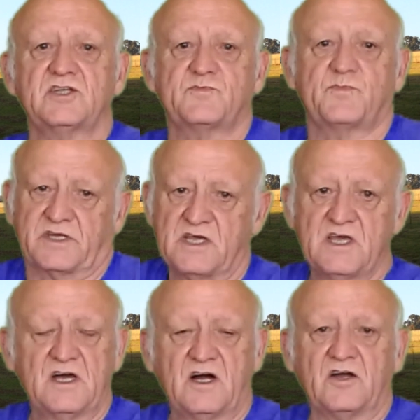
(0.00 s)
but
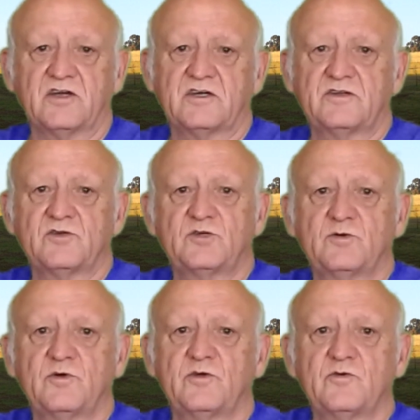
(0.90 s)
I can assure
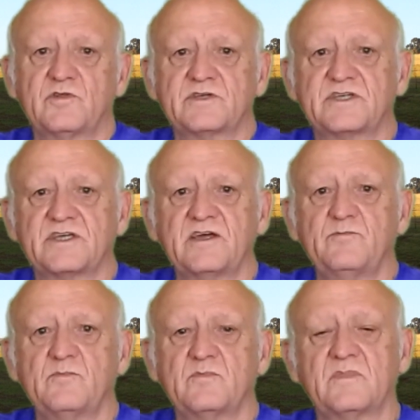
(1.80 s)
you the
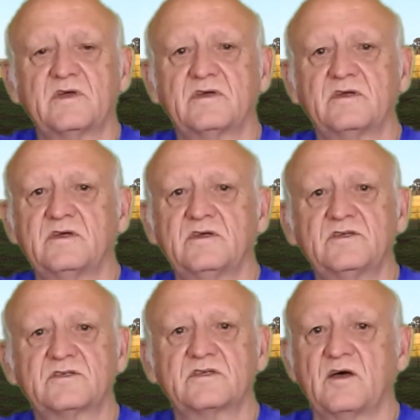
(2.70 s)
same
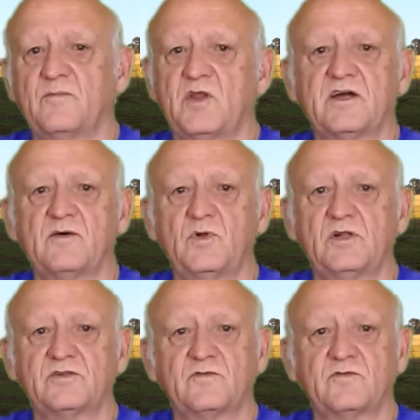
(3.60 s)
is applicable,